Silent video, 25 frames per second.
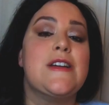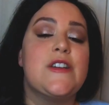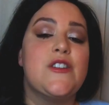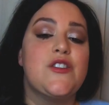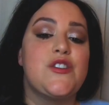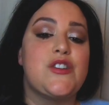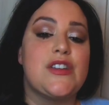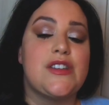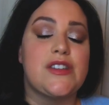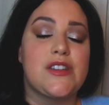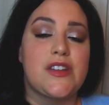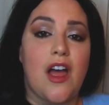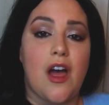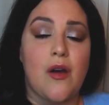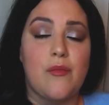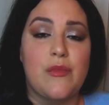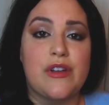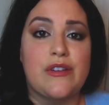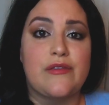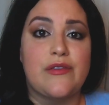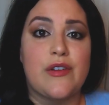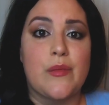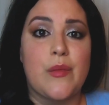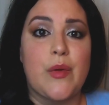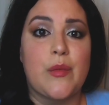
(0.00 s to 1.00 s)
she's
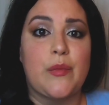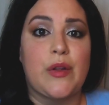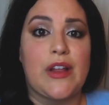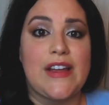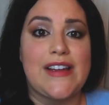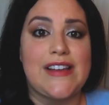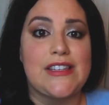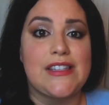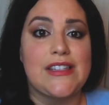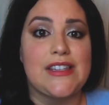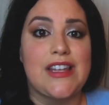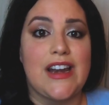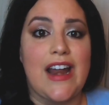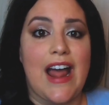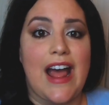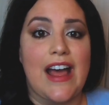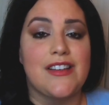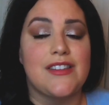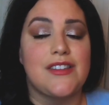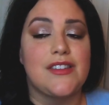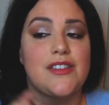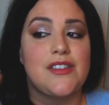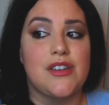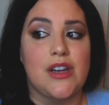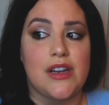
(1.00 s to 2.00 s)
coming from a place that
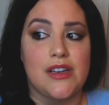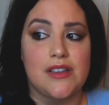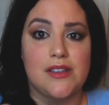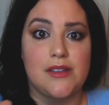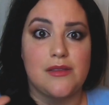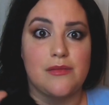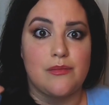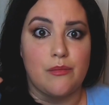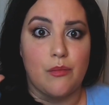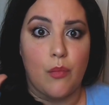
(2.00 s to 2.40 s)
has just